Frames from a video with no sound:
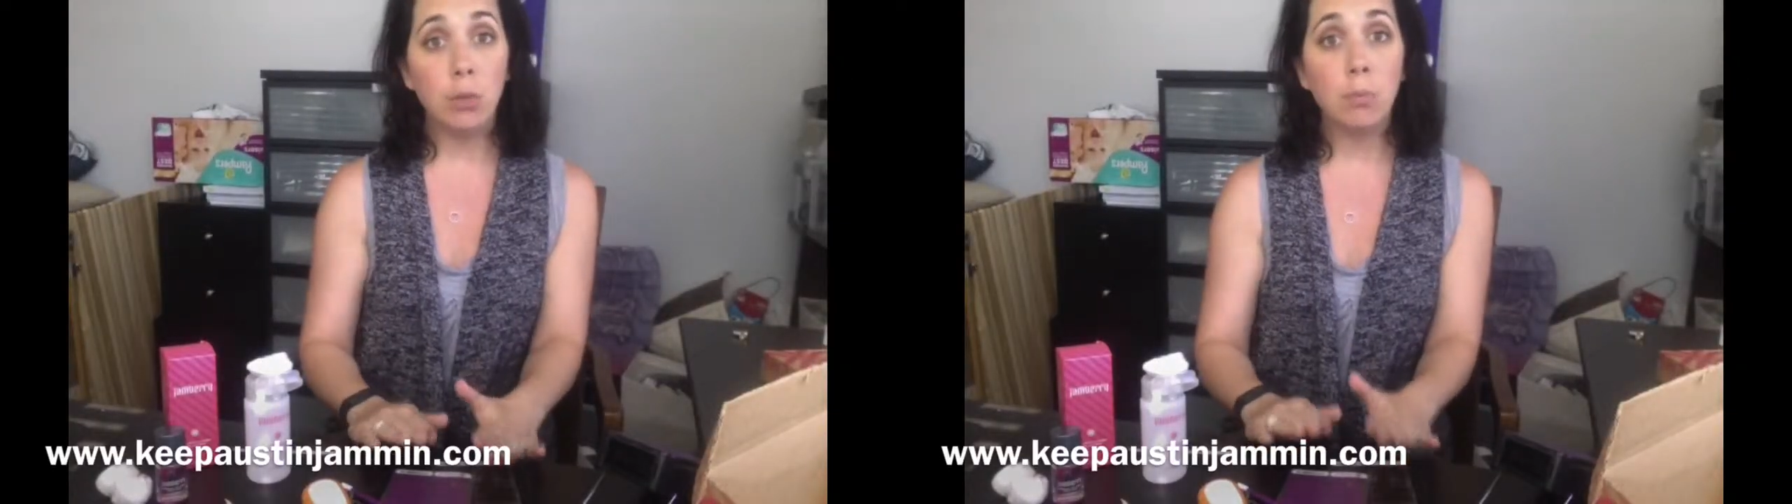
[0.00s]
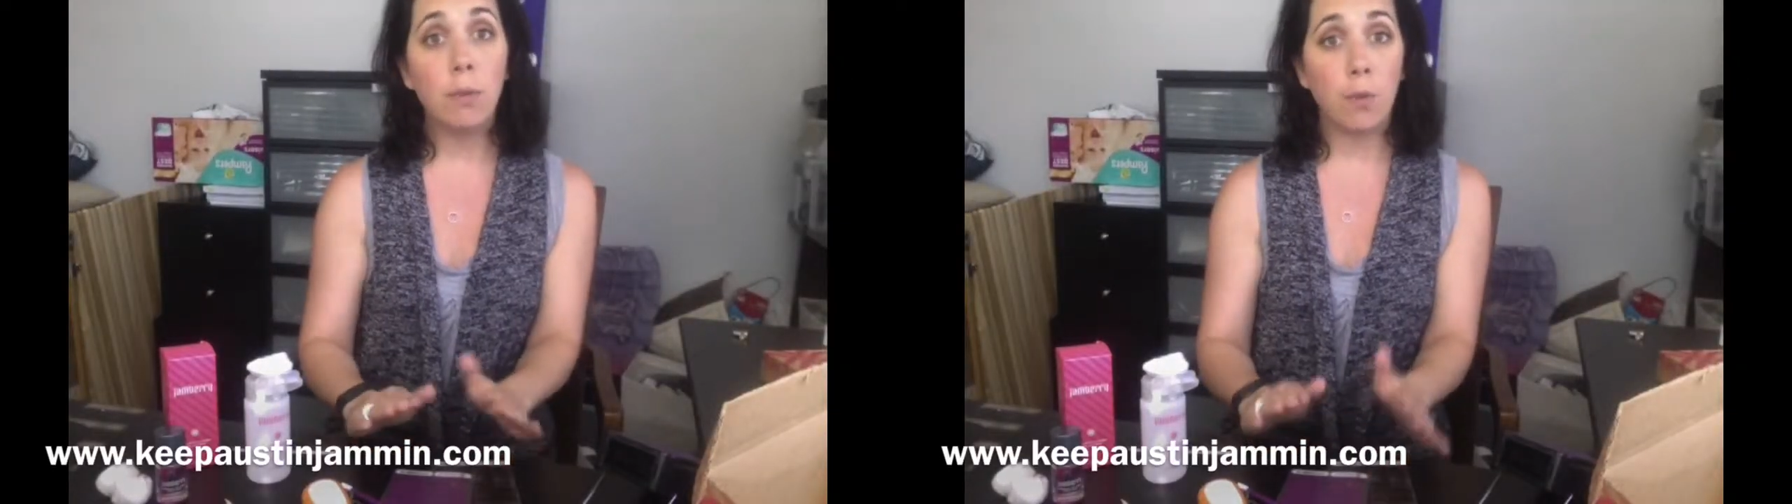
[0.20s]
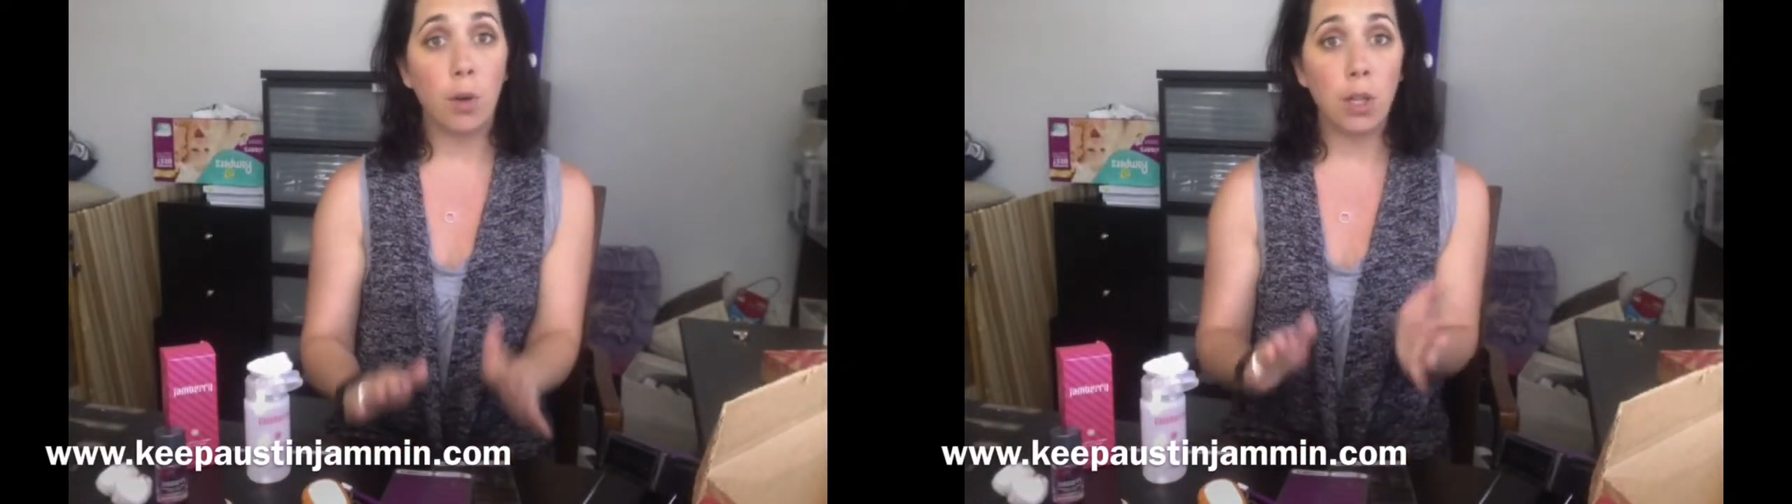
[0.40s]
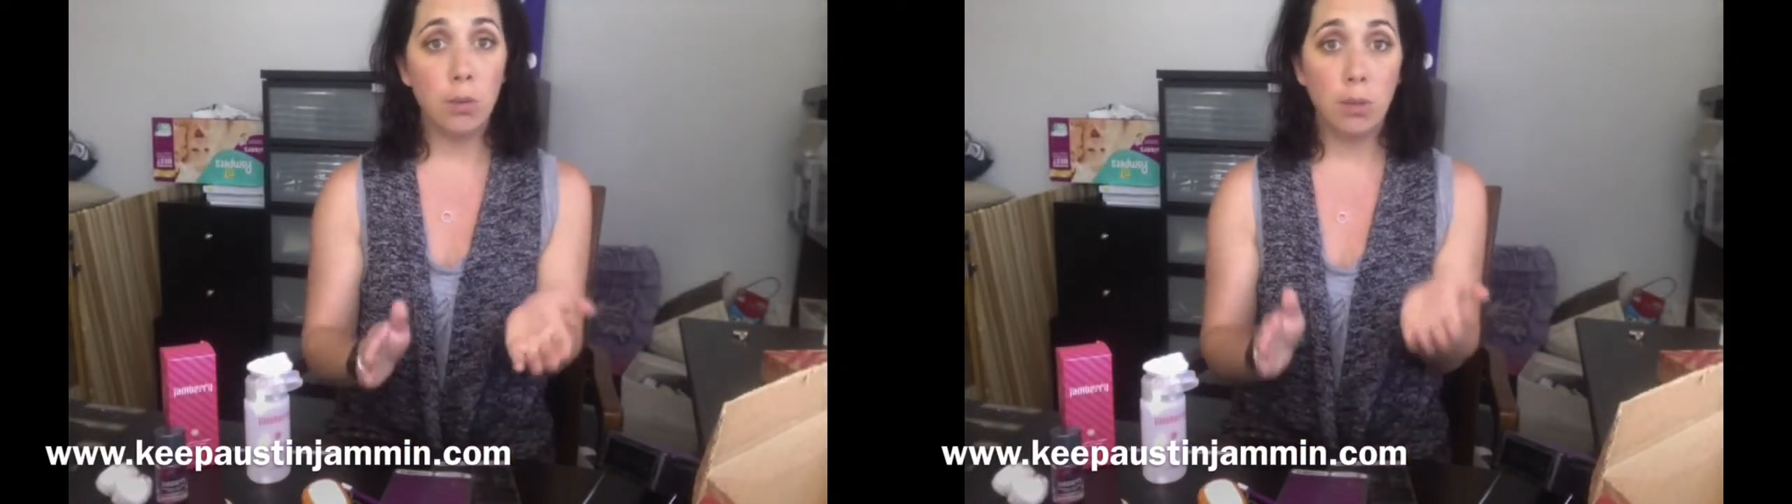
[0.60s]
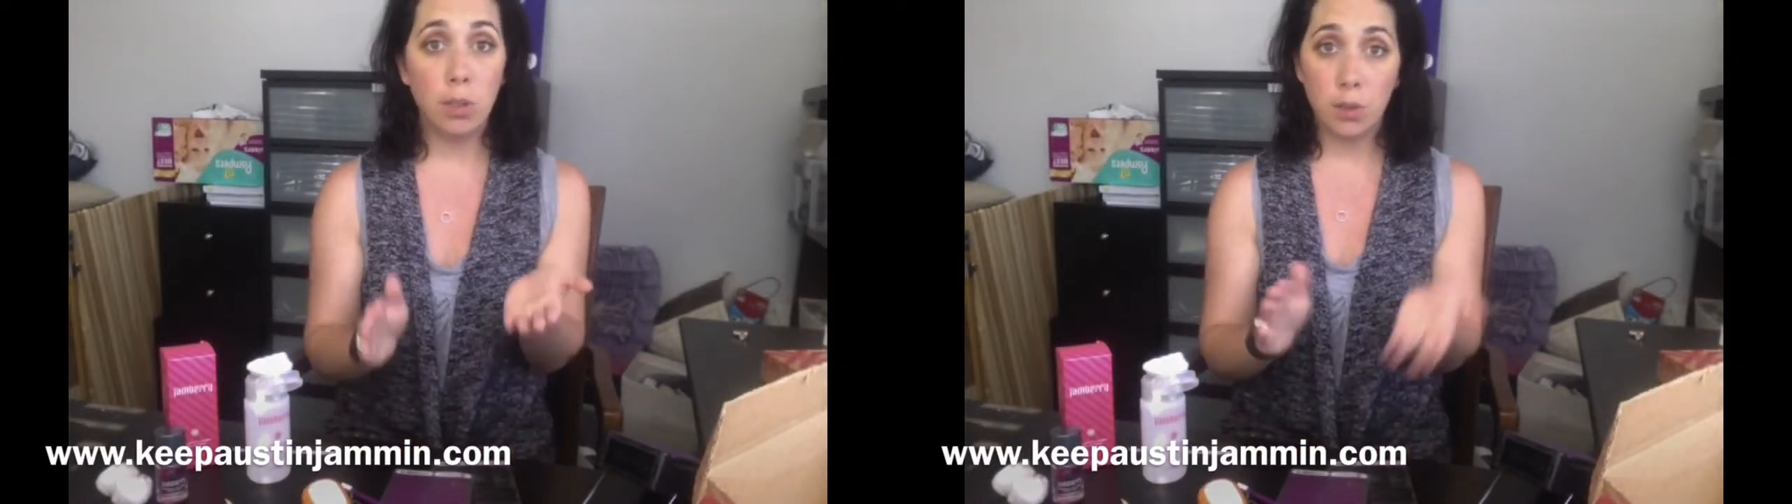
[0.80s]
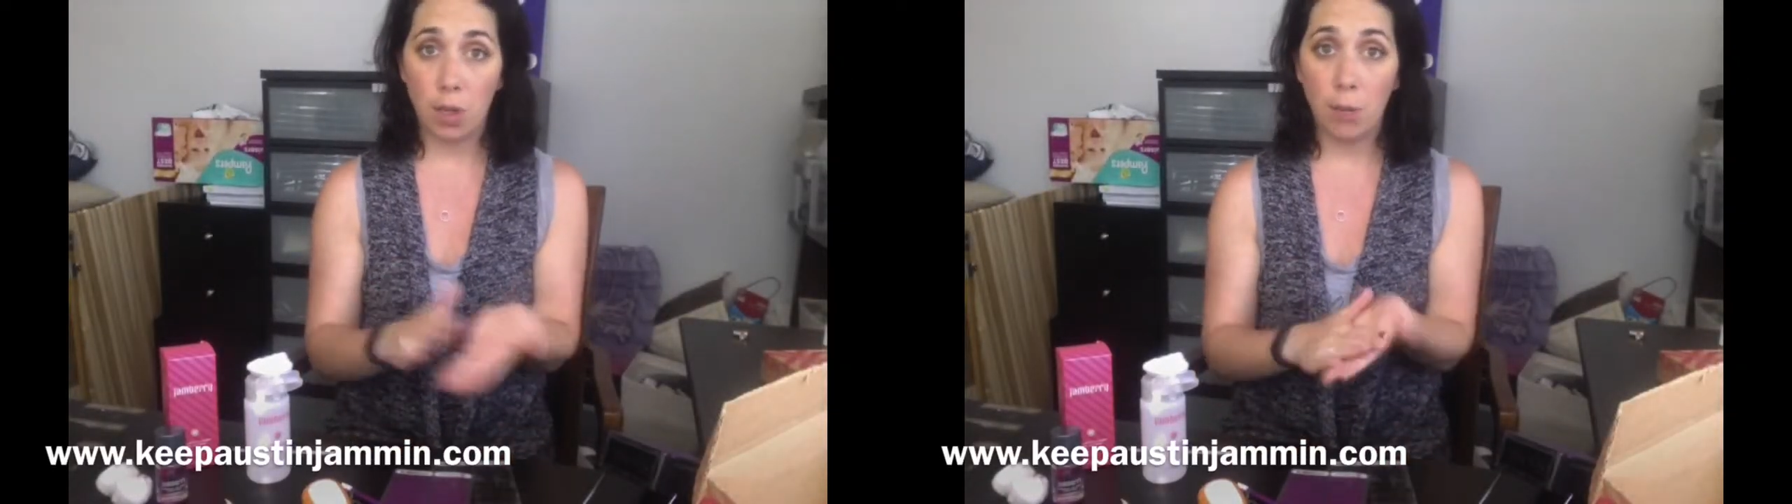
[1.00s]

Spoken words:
before you start